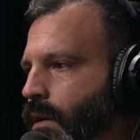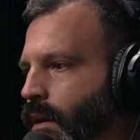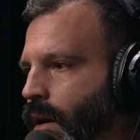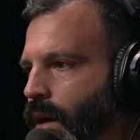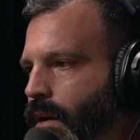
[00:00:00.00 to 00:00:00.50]

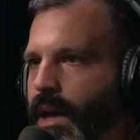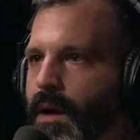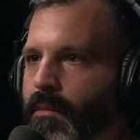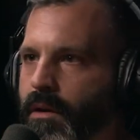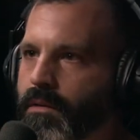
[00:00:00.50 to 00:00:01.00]
uh,
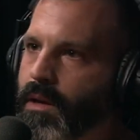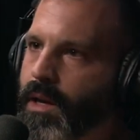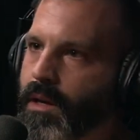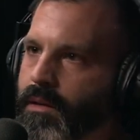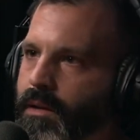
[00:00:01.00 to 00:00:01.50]
camera
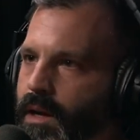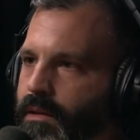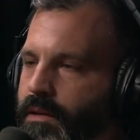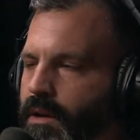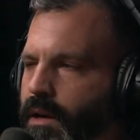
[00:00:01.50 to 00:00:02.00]
and uh,
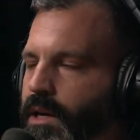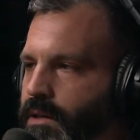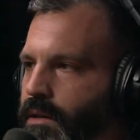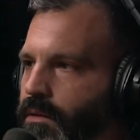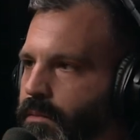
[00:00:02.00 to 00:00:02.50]
let's talk
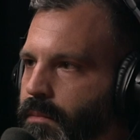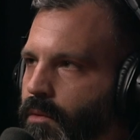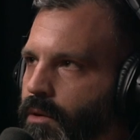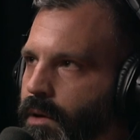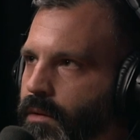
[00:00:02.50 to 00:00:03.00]
actually a little bit
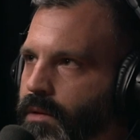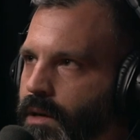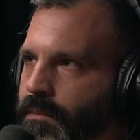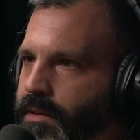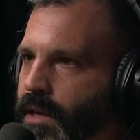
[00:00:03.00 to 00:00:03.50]
more about
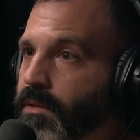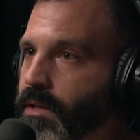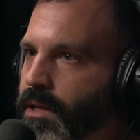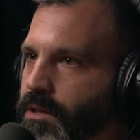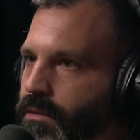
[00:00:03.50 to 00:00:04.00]
um,
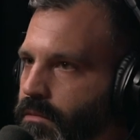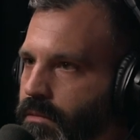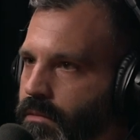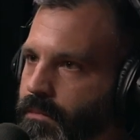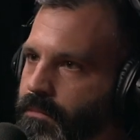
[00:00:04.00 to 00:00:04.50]
stabilization.
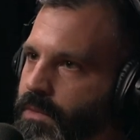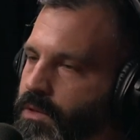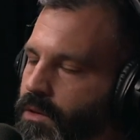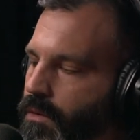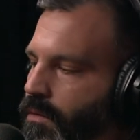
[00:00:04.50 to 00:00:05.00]
Mm-hmm.
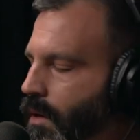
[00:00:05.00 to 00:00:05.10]
So